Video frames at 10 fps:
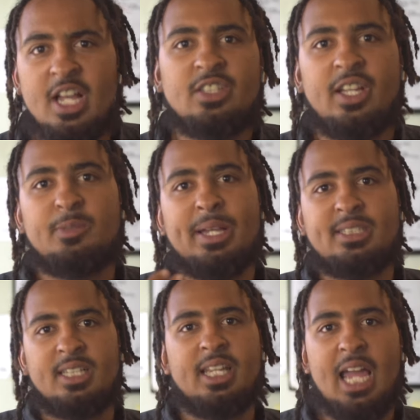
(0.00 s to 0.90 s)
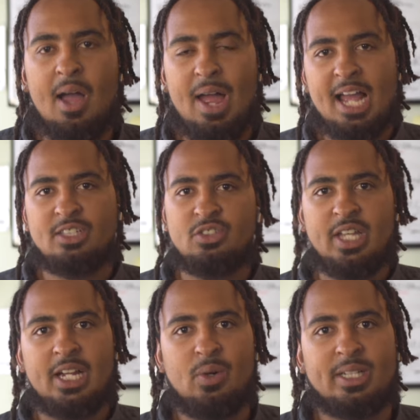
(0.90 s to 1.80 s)
So that's basically how I answered
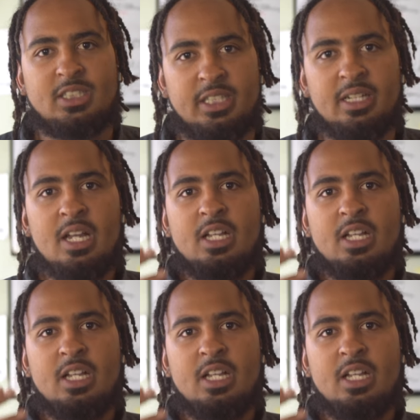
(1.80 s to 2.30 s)
that question.